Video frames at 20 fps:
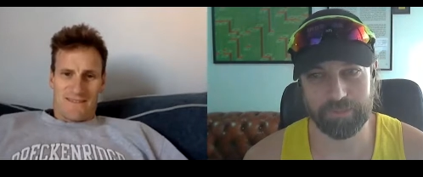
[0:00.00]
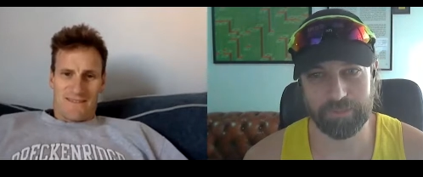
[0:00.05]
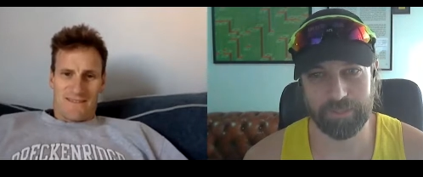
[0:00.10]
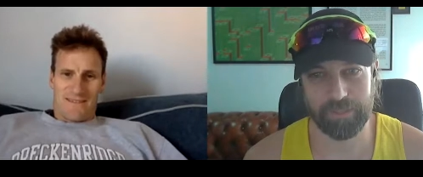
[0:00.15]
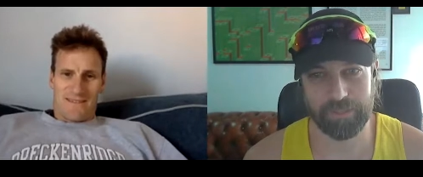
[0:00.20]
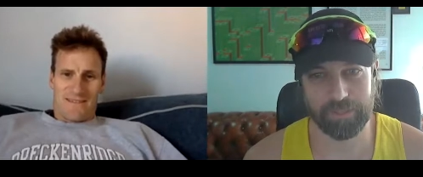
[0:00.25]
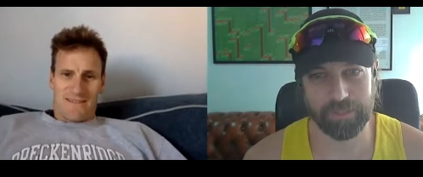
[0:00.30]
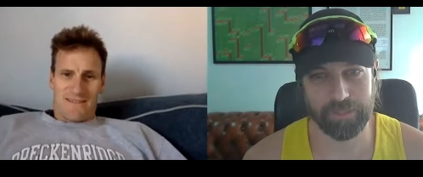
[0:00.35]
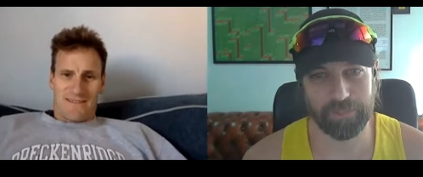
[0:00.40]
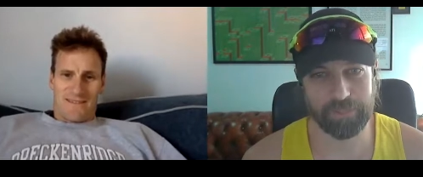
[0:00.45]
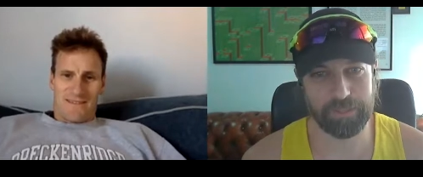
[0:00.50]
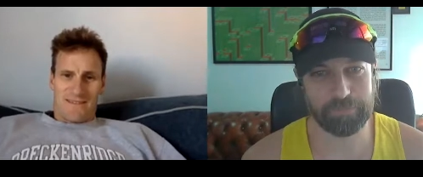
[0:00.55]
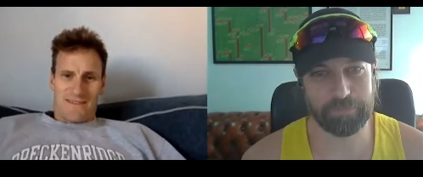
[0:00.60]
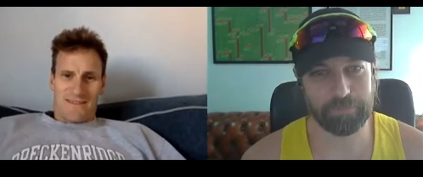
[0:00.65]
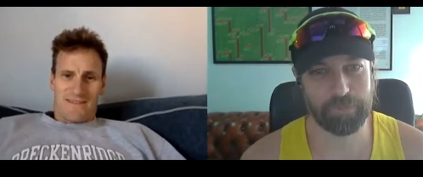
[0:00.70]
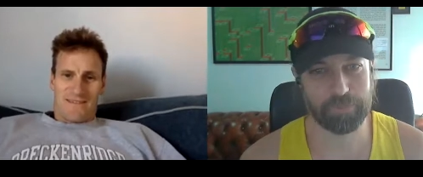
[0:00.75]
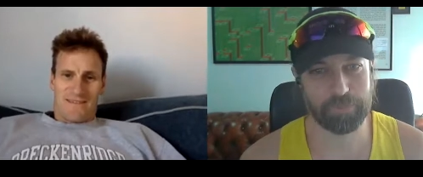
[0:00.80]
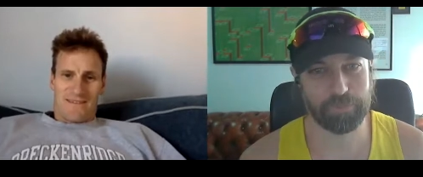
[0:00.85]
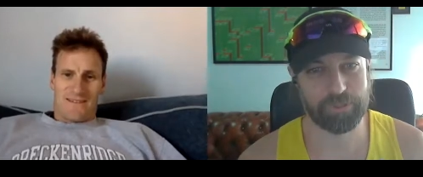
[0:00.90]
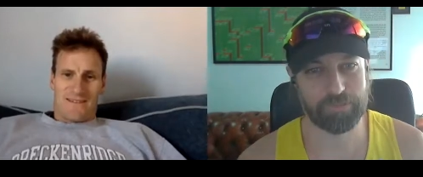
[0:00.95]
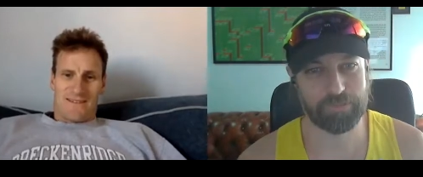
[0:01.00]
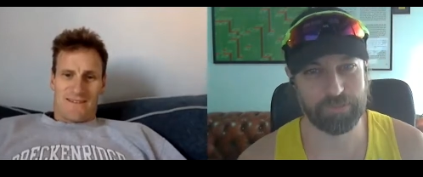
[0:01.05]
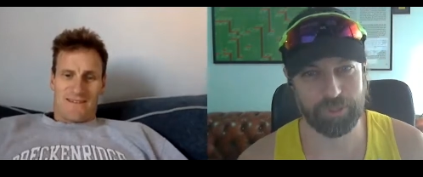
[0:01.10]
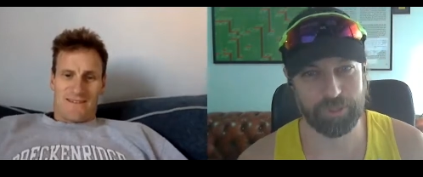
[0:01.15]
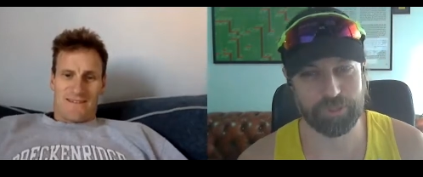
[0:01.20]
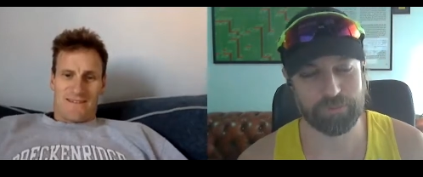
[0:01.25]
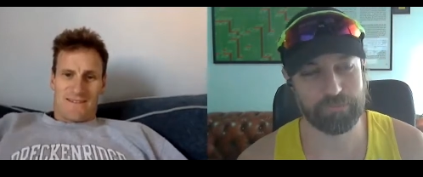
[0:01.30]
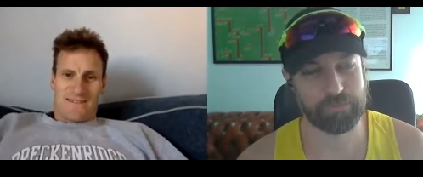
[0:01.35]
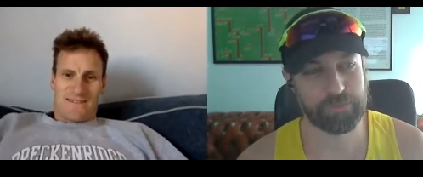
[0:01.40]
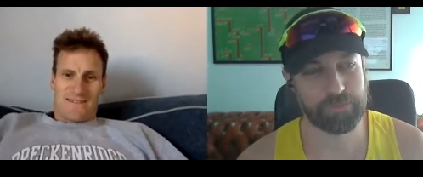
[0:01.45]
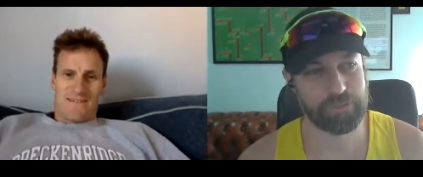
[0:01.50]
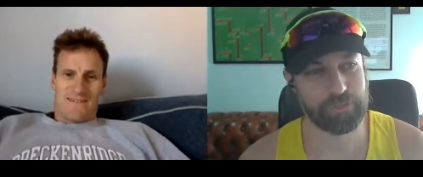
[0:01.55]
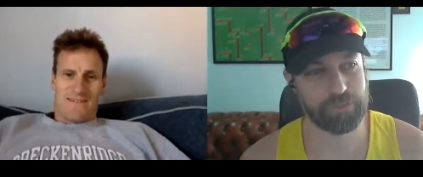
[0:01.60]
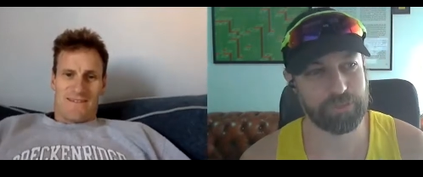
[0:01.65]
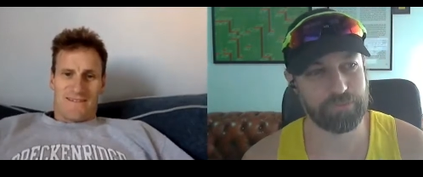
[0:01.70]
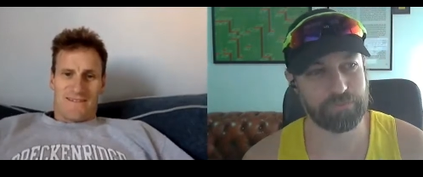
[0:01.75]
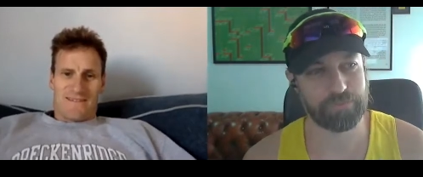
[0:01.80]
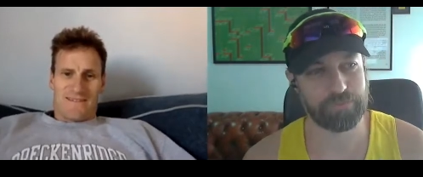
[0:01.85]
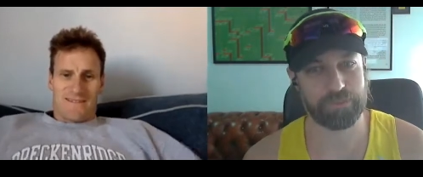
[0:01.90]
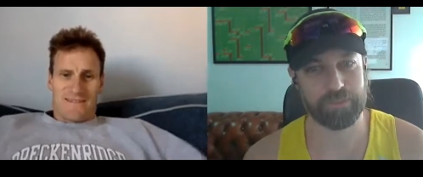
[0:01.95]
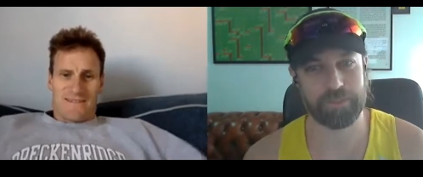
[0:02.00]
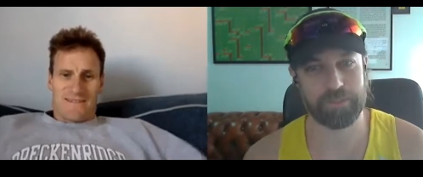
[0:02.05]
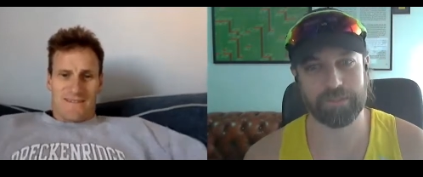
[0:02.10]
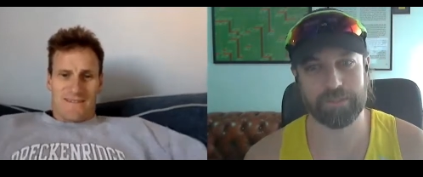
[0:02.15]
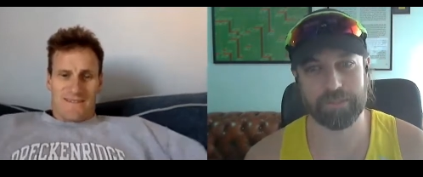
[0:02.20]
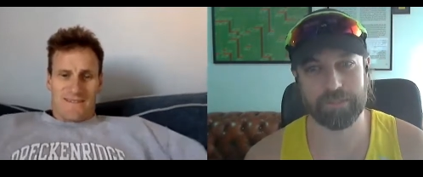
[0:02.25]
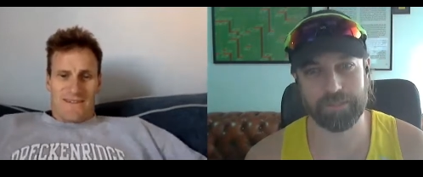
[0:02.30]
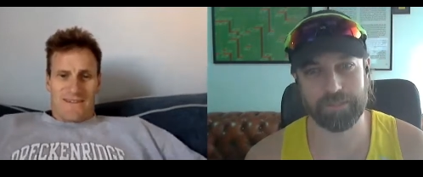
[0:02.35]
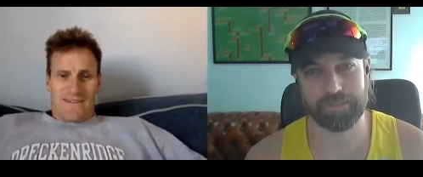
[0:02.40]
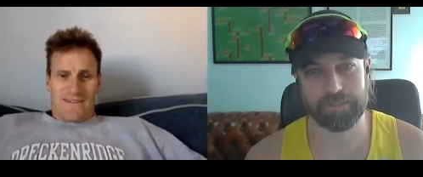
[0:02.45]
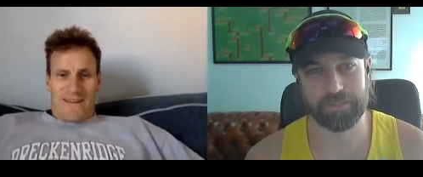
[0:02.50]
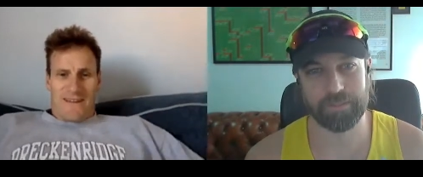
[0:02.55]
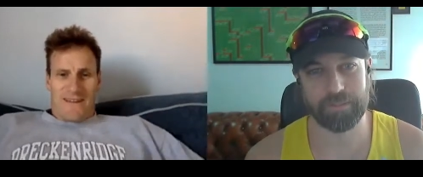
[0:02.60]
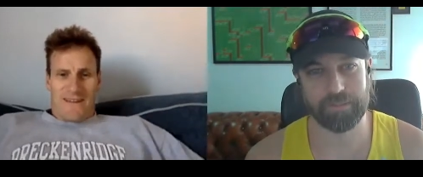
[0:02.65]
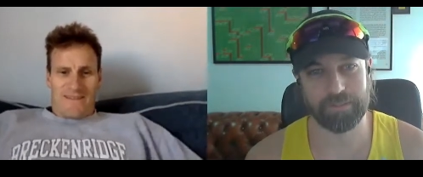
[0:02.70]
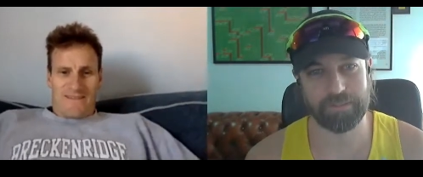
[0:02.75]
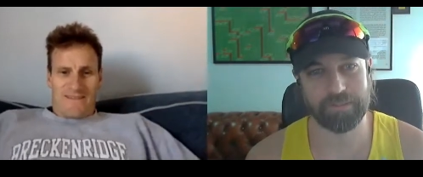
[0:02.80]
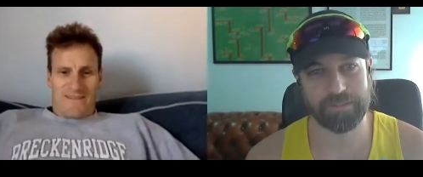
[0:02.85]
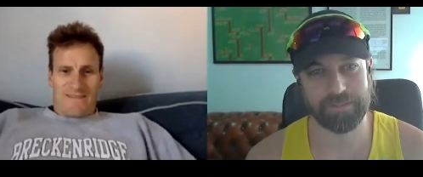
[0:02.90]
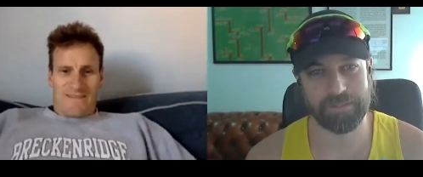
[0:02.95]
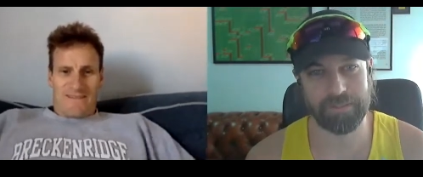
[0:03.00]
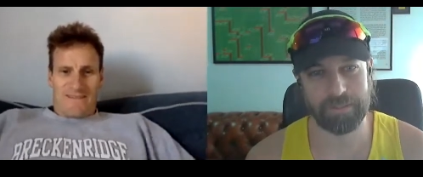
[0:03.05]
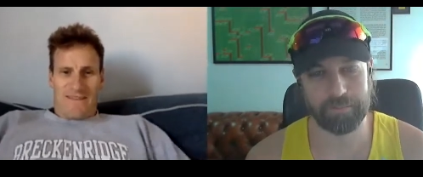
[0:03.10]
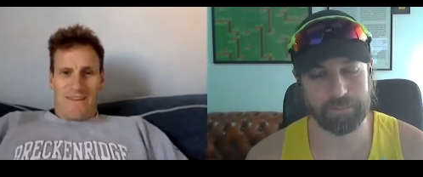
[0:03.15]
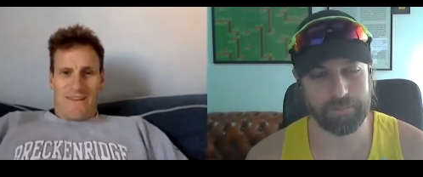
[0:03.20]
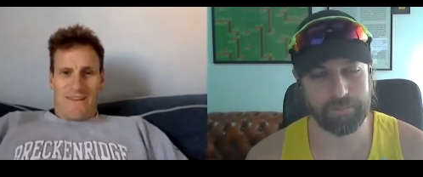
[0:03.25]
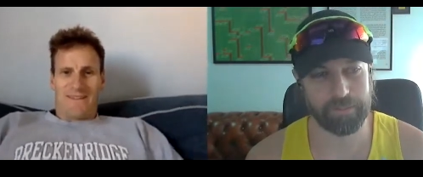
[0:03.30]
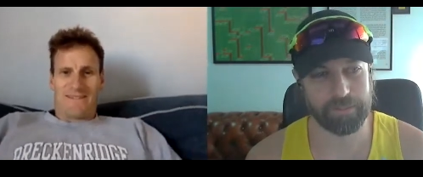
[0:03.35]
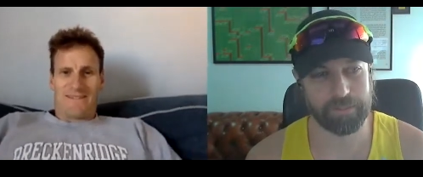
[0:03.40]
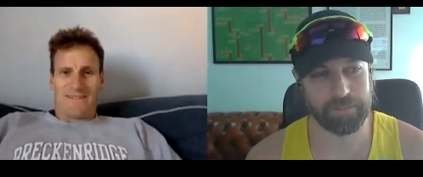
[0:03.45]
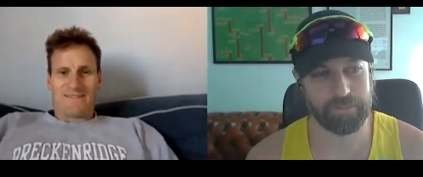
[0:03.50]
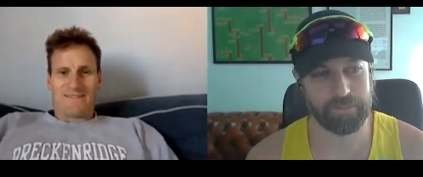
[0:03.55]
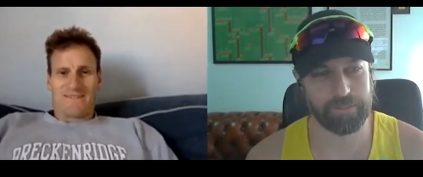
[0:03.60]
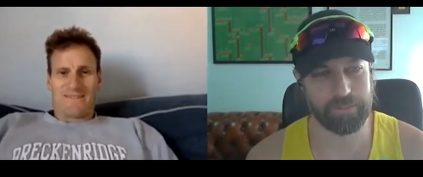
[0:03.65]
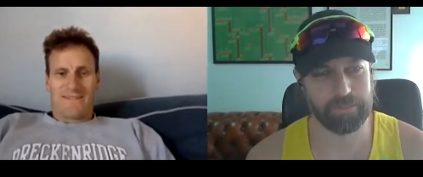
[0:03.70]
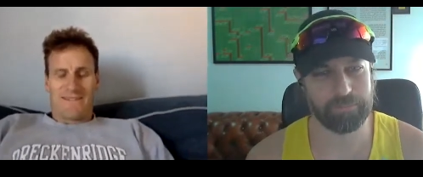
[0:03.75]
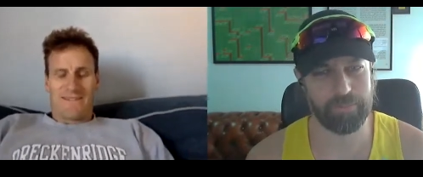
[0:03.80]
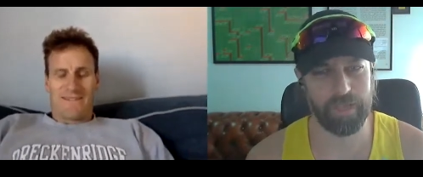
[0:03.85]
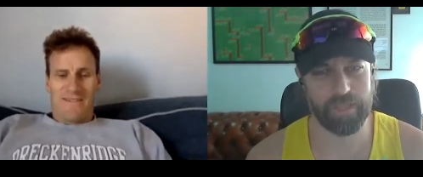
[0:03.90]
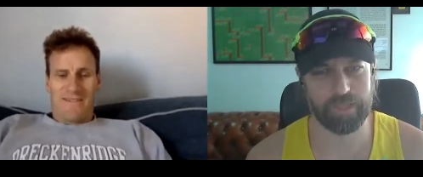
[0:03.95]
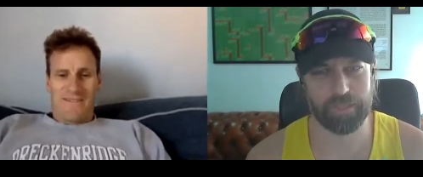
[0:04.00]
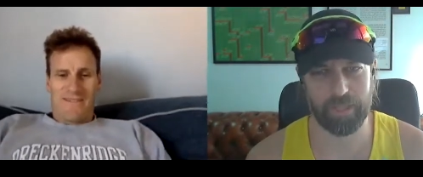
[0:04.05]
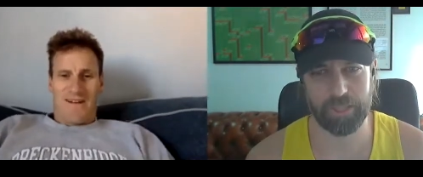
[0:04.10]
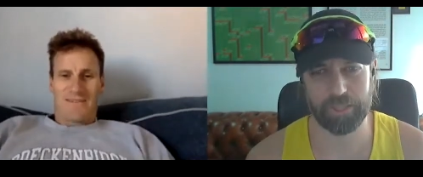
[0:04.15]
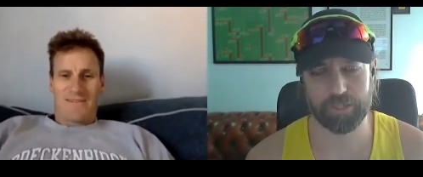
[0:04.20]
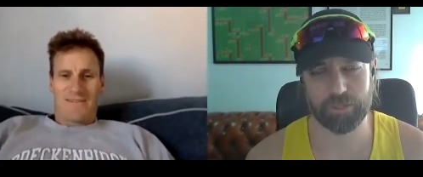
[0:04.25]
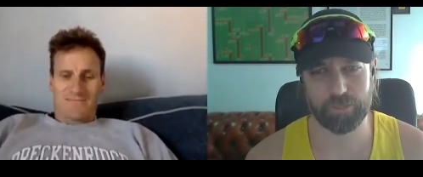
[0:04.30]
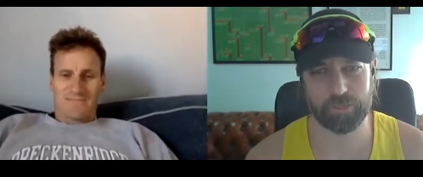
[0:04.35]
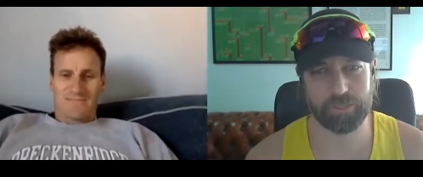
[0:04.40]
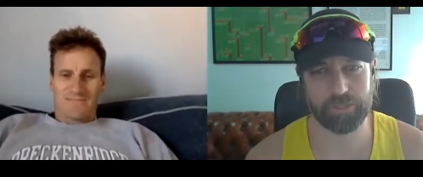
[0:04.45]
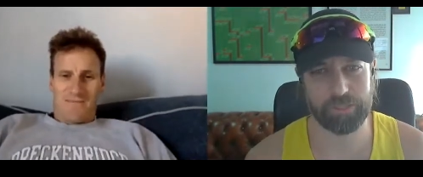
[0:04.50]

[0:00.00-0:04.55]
Speaker 1: and I really my motivation was zero for that oh, race. Oh, yeah yeah, yeah. but uh, I, I enjoyed